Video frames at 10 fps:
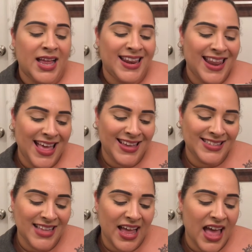
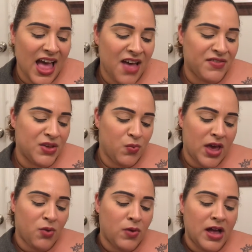Next, I have the
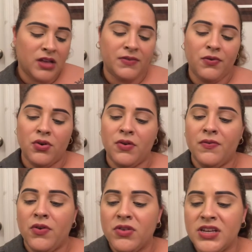Wet n Wild Photo
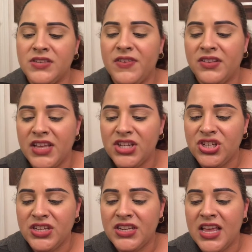Focus
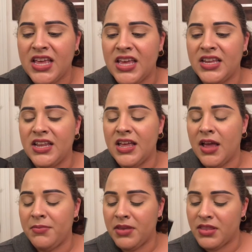Foundation, and
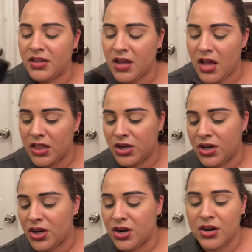I'm in the
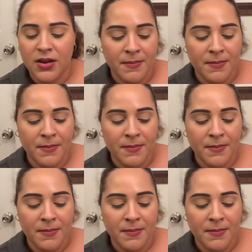color